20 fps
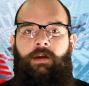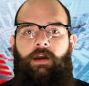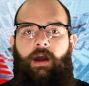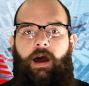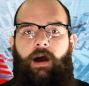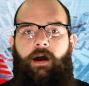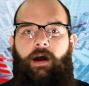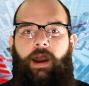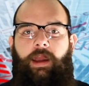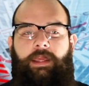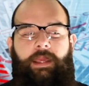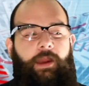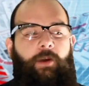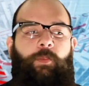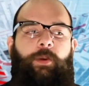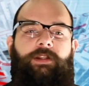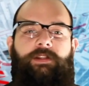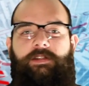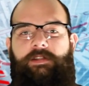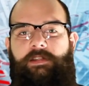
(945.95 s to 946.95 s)
I can't
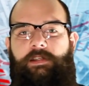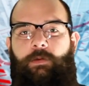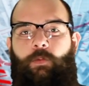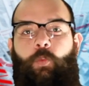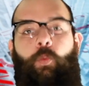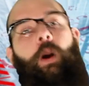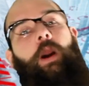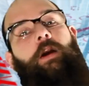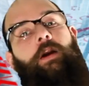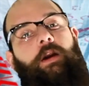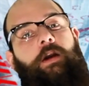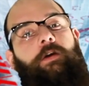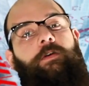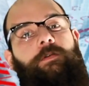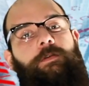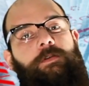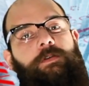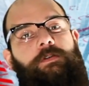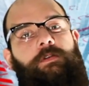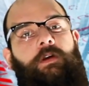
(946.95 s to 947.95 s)
wait to see where it
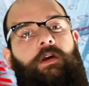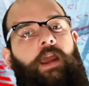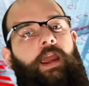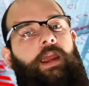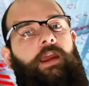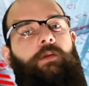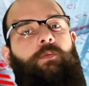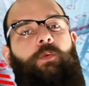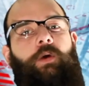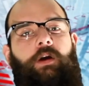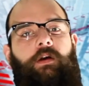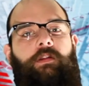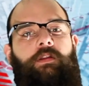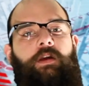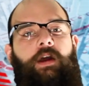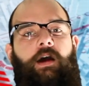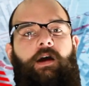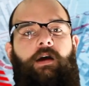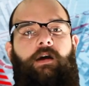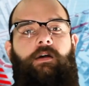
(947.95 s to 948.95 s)
goes and where
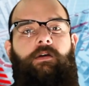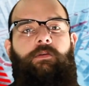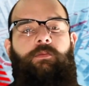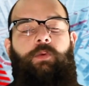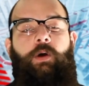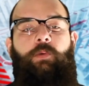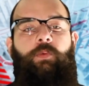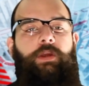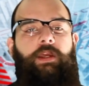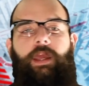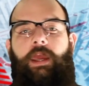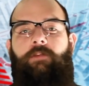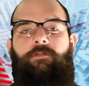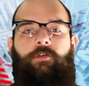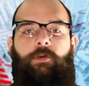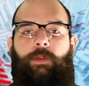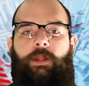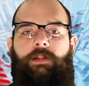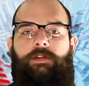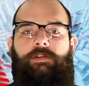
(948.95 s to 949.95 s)
what we get
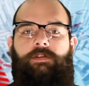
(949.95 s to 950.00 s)
from it.